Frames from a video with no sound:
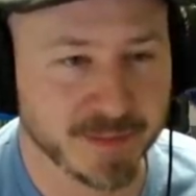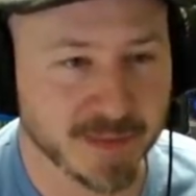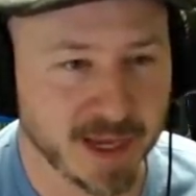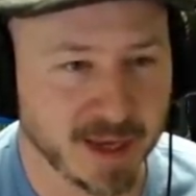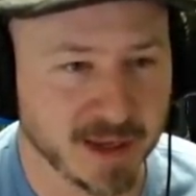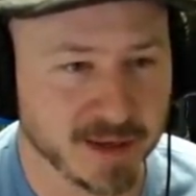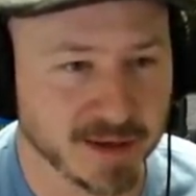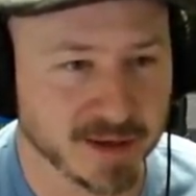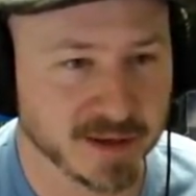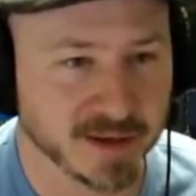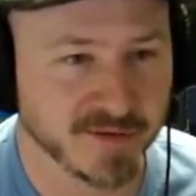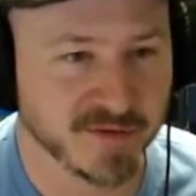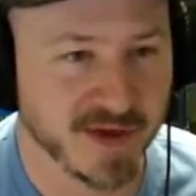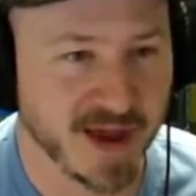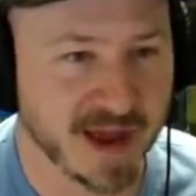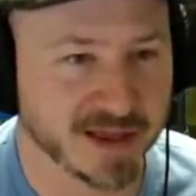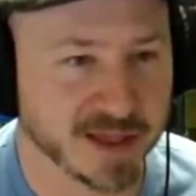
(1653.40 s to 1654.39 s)
And the
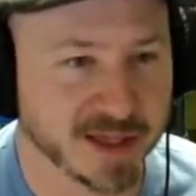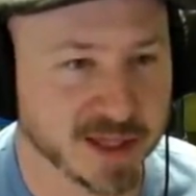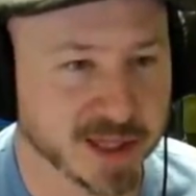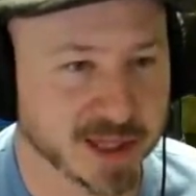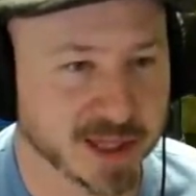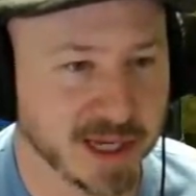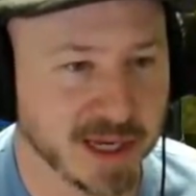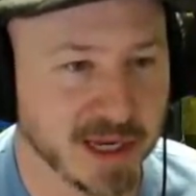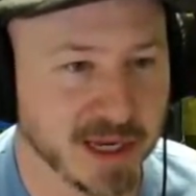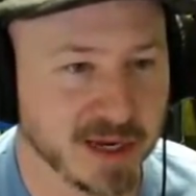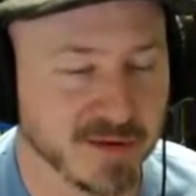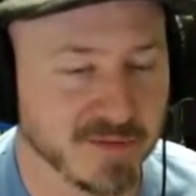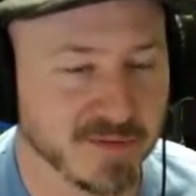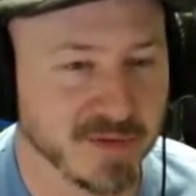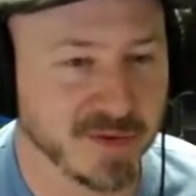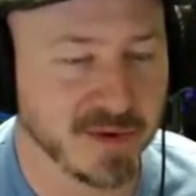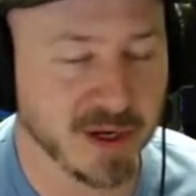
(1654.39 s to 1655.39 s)
fact that this like
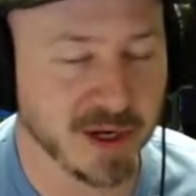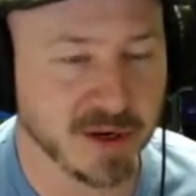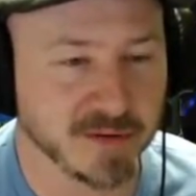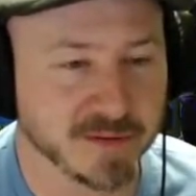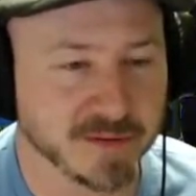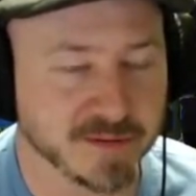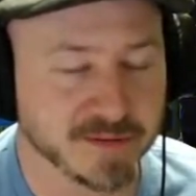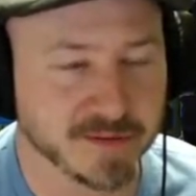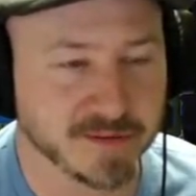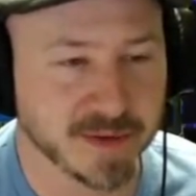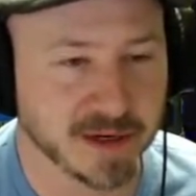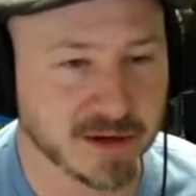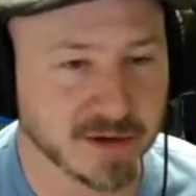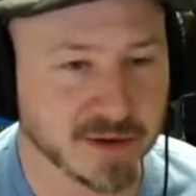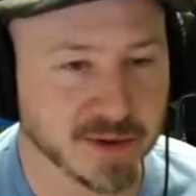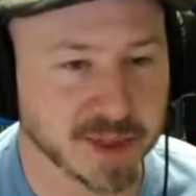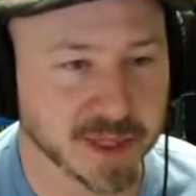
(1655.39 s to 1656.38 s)

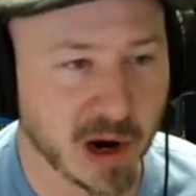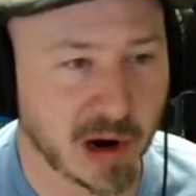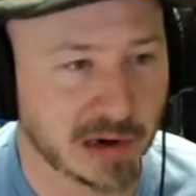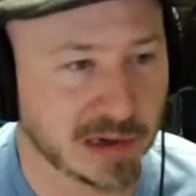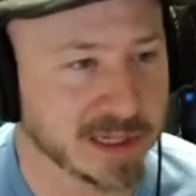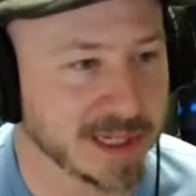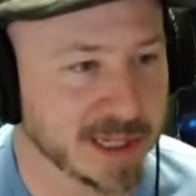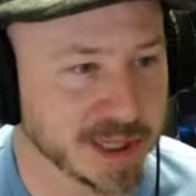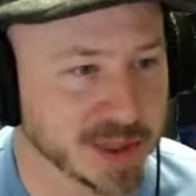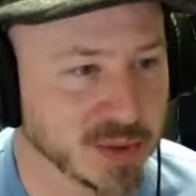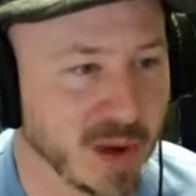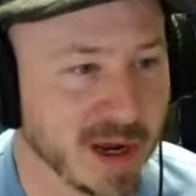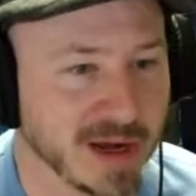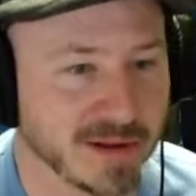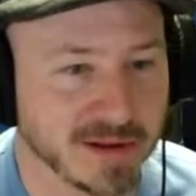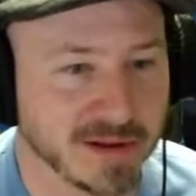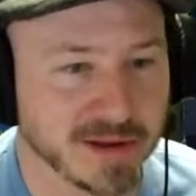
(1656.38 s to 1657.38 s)
includes art as
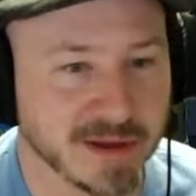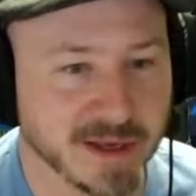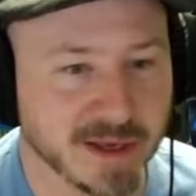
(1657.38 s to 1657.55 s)
well.